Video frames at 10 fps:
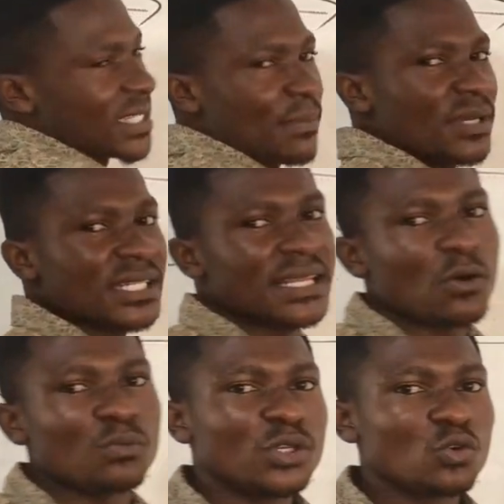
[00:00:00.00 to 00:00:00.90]
it means that there
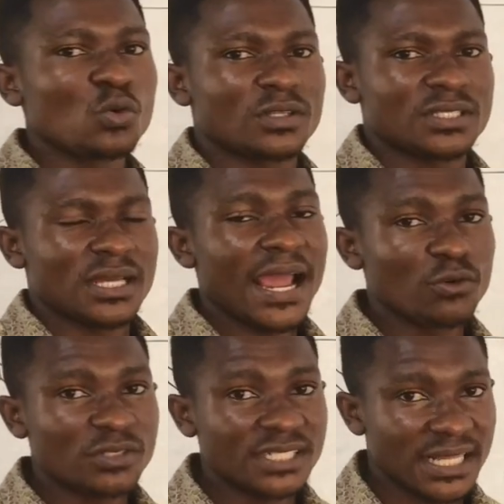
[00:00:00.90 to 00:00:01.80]
will be no
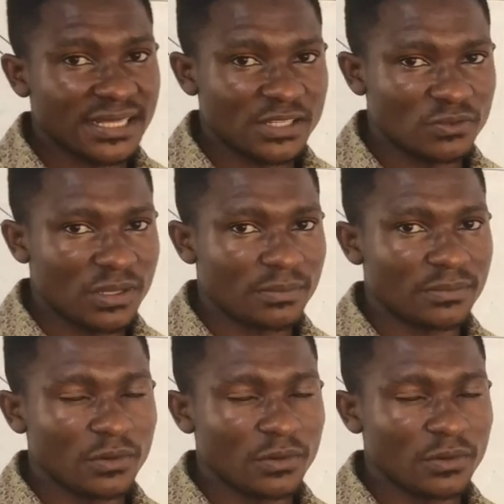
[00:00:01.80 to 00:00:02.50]
hydrogens attached to them.